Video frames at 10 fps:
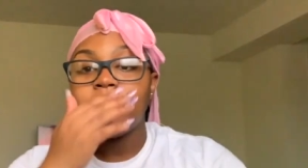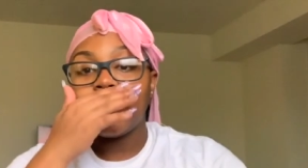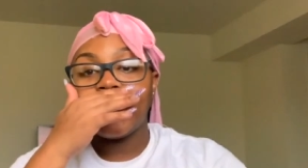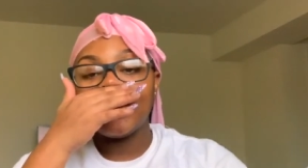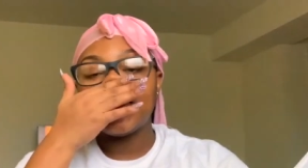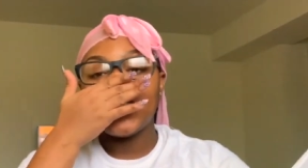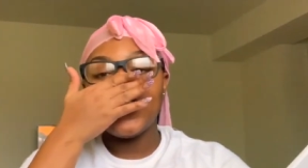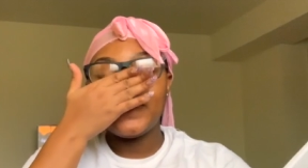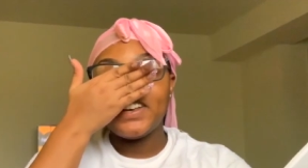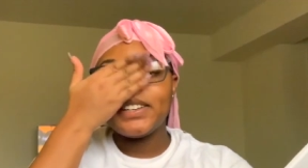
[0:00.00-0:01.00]
they
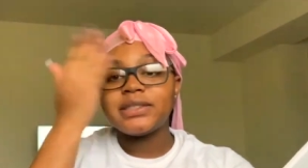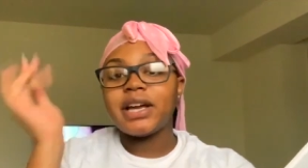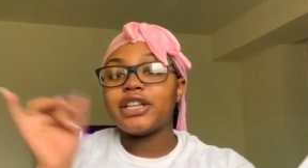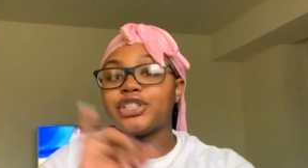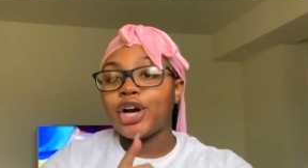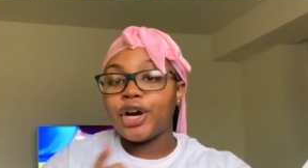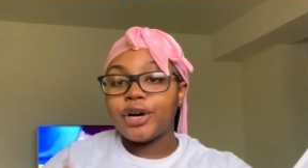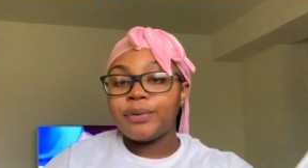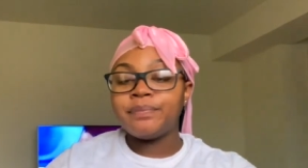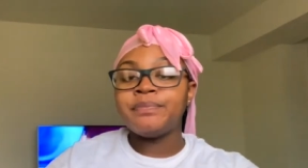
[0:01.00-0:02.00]
say things like
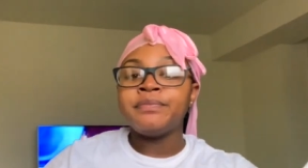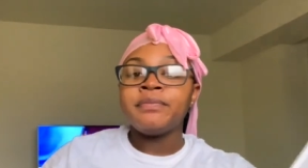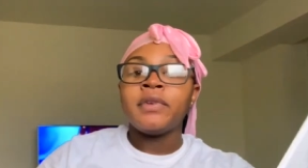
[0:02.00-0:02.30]
term,